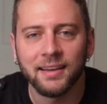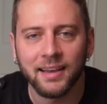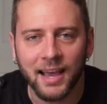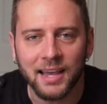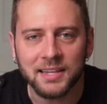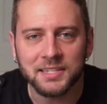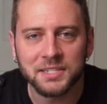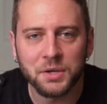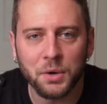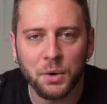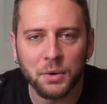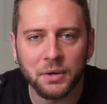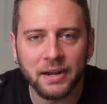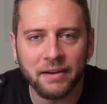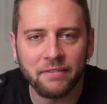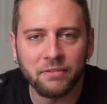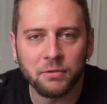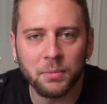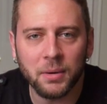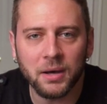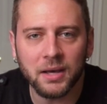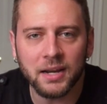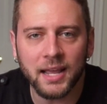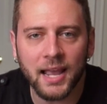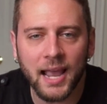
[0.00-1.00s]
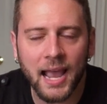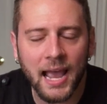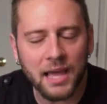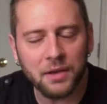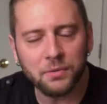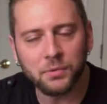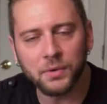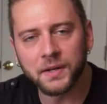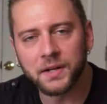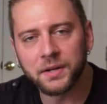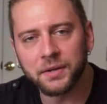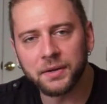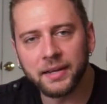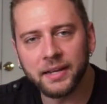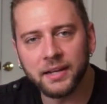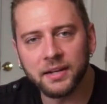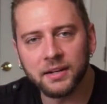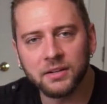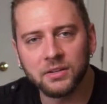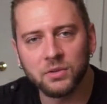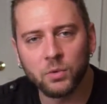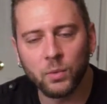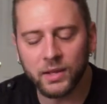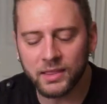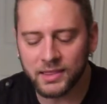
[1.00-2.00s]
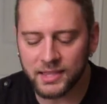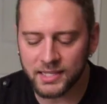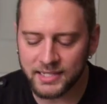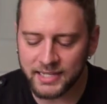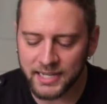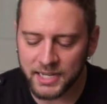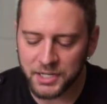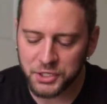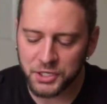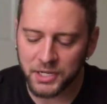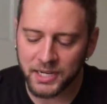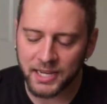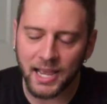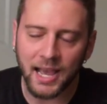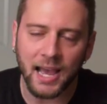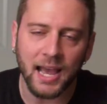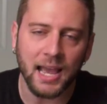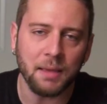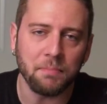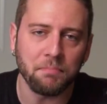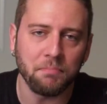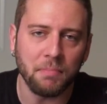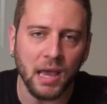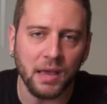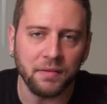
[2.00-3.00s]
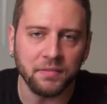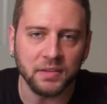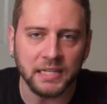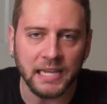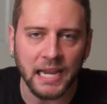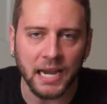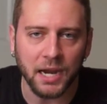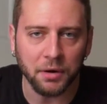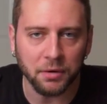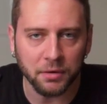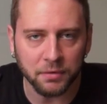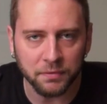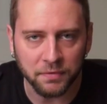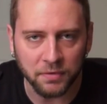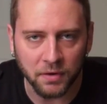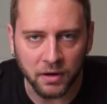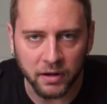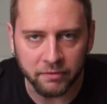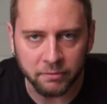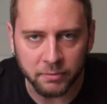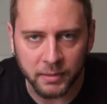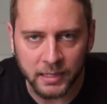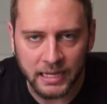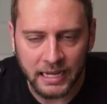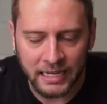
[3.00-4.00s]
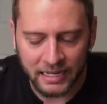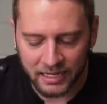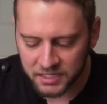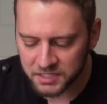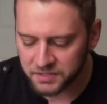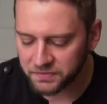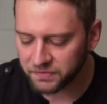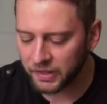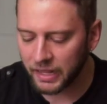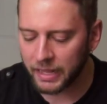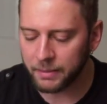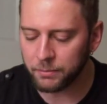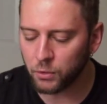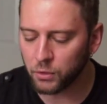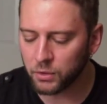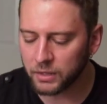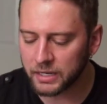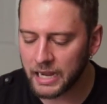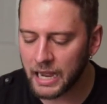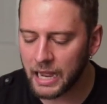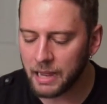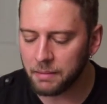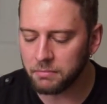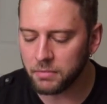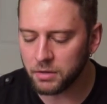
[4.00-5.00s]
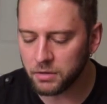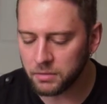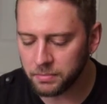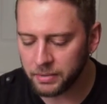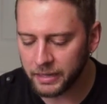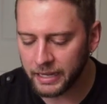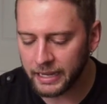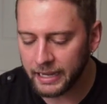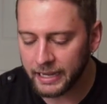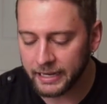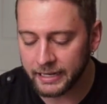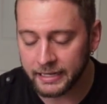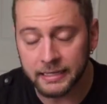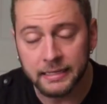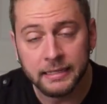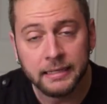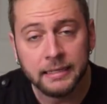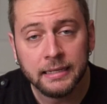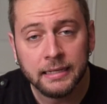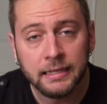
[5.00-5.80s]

How's it going, everybody? Ed Ricker here with the DJI Mavic Air in front of me in its Fly More Combo bag.